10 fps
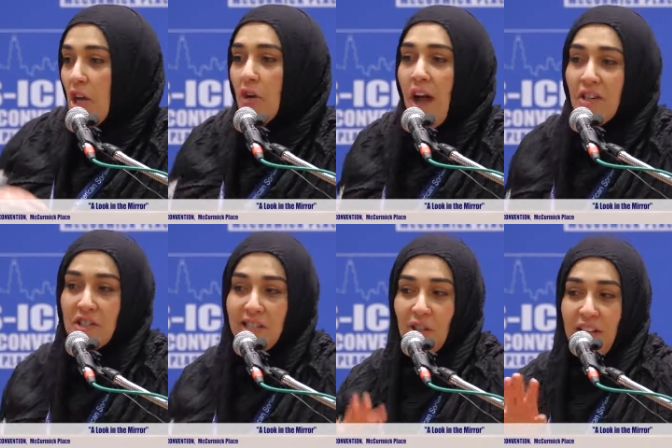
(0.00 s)
You're not
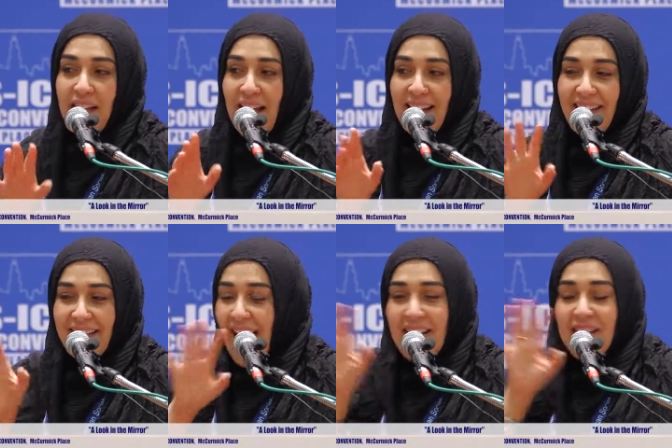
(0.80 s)
just looking at it.
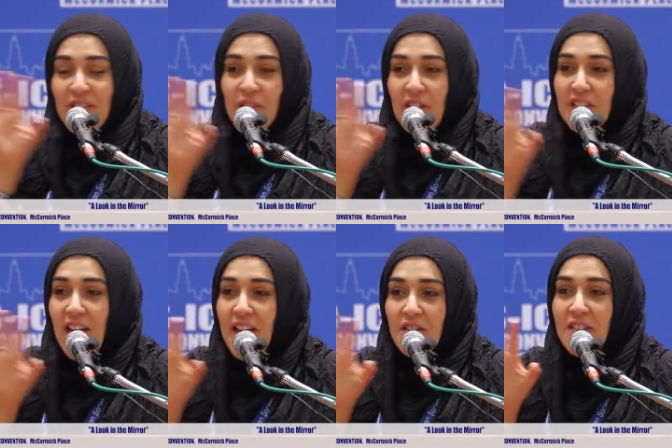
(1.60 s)
I need you to,
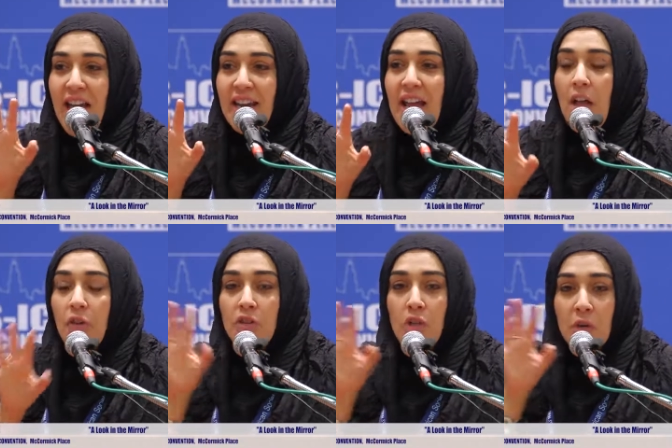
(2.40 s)
to understand
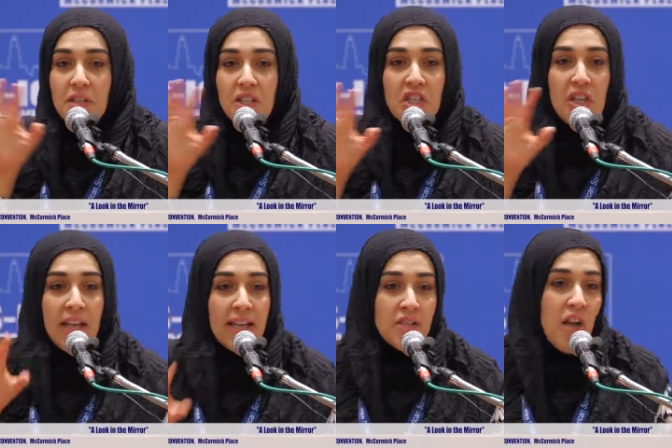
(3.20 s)
there's no such
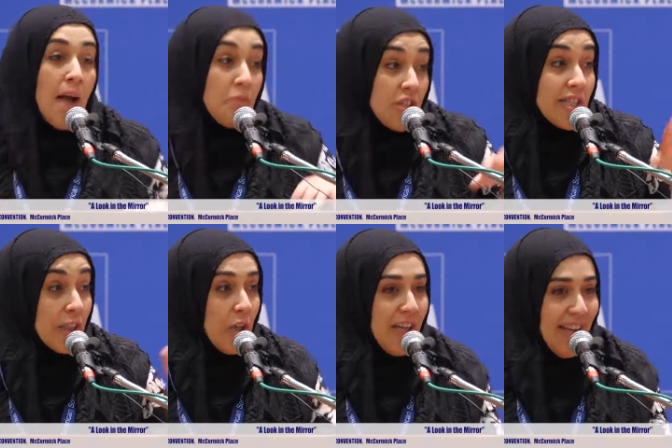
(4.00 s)
thing as I'm just
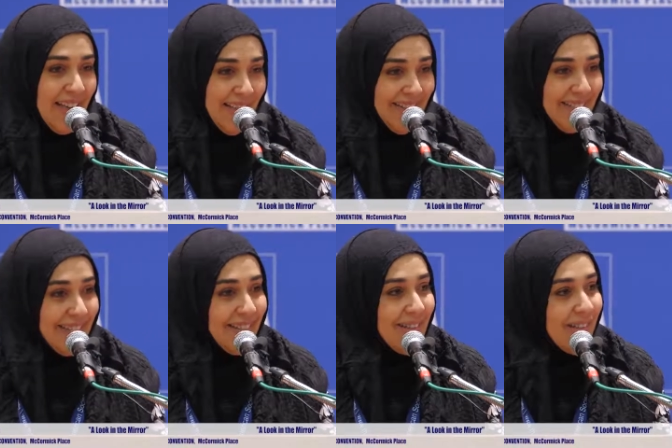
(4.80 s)
looking.
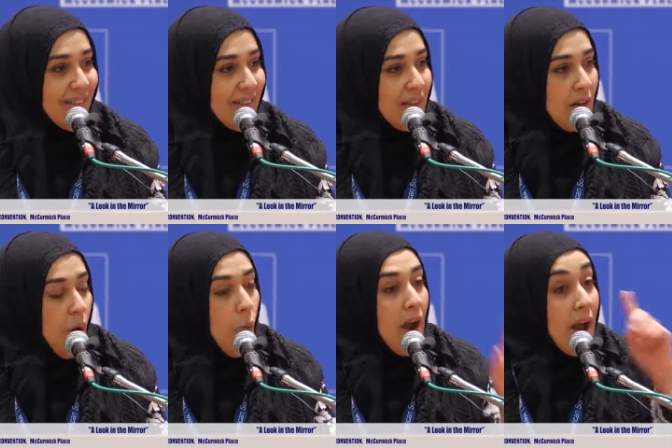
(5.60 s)

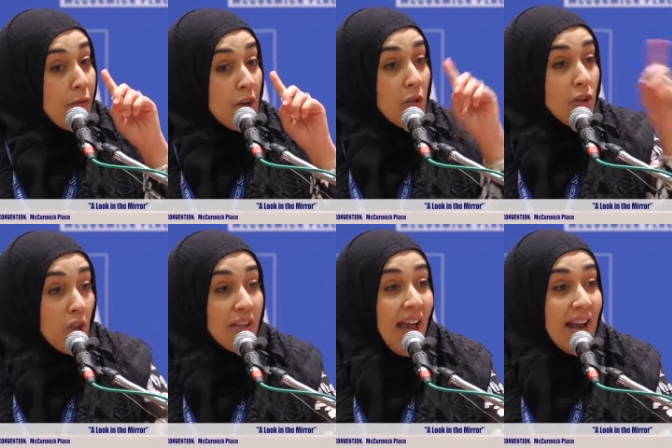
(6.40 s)
Whatever you
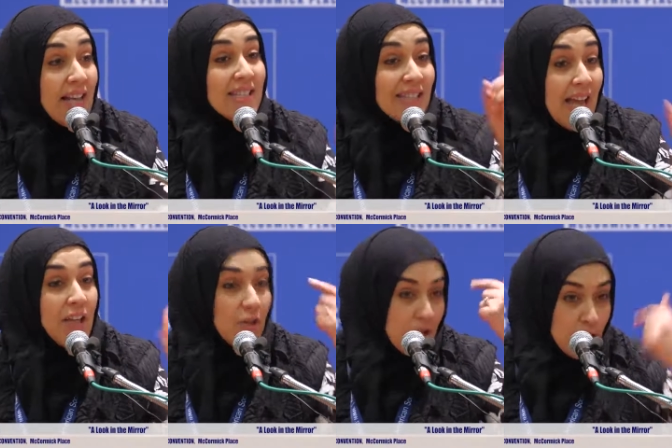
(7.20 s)
look at, it's
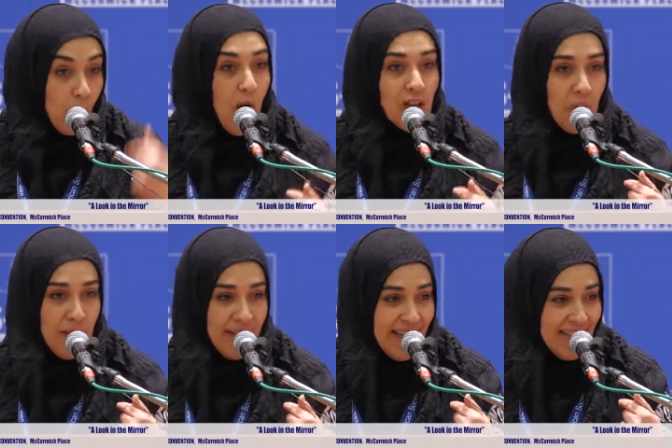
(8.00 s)
like you're
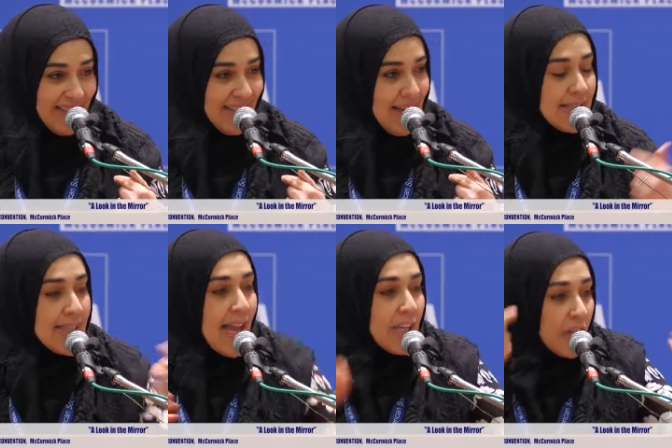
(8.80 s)
swallowing it. It's
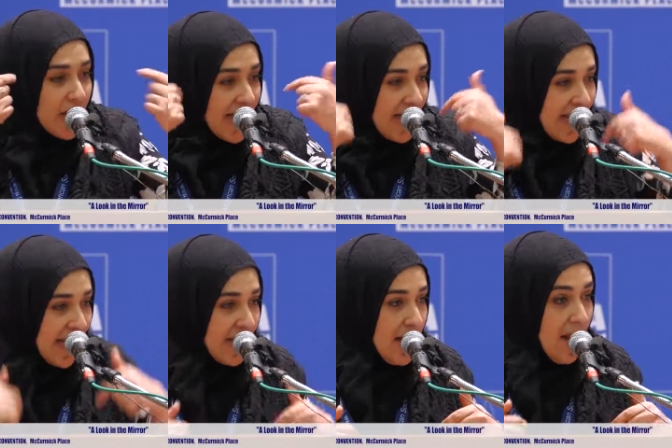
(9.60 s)
like you're eating
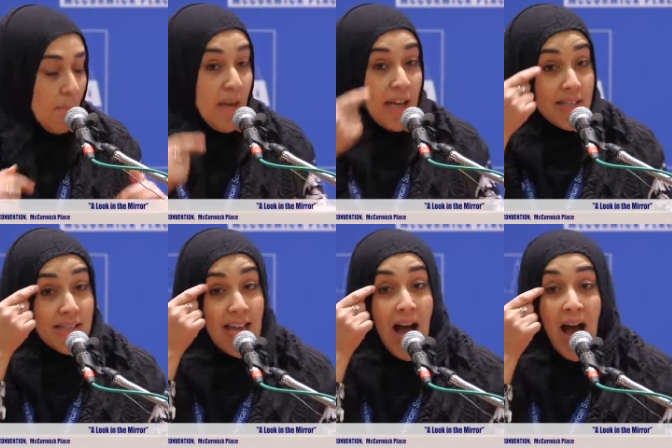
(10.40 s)
it. Because
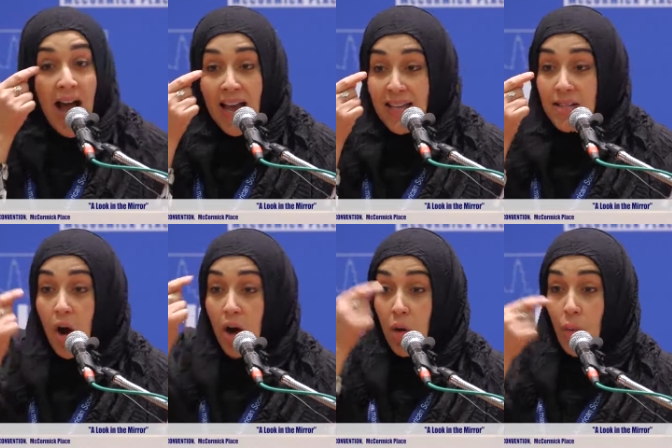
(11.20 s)
the eyes
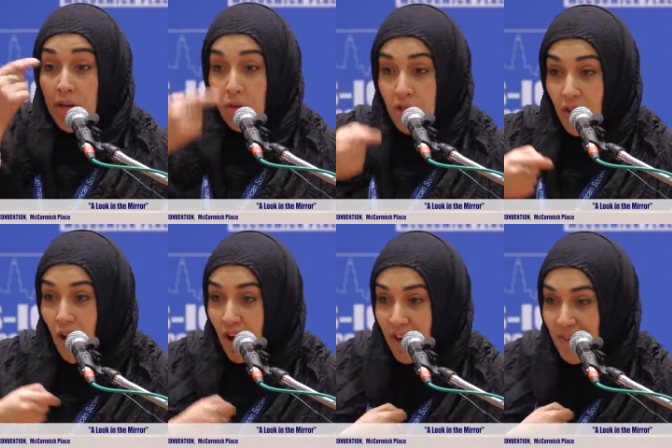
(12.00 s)
are a window to the
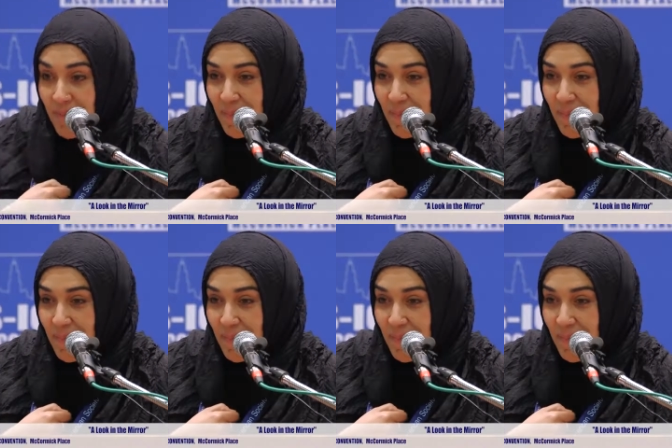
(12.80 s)
heart.